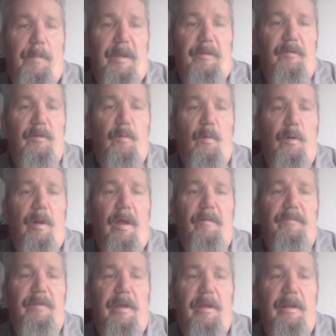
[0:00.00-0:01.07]
Basically what
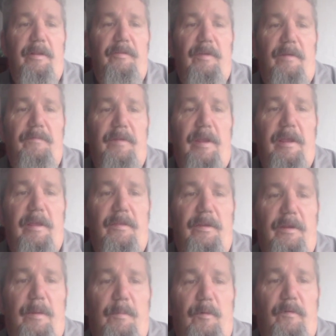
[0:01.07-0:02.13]
I've done is I've taken the
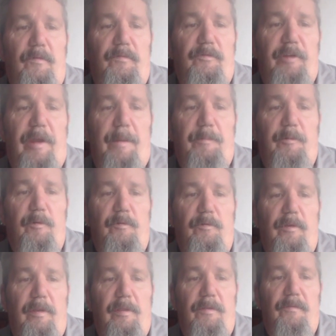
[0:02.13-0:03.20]
number of
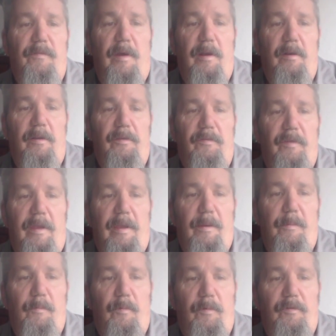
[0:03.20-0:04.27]
chapters in the final
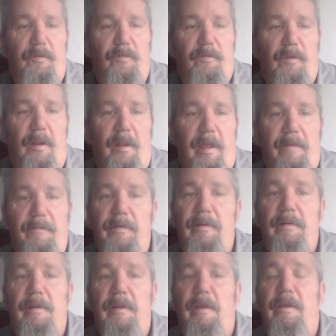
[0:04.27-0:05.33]
exam, which is 11,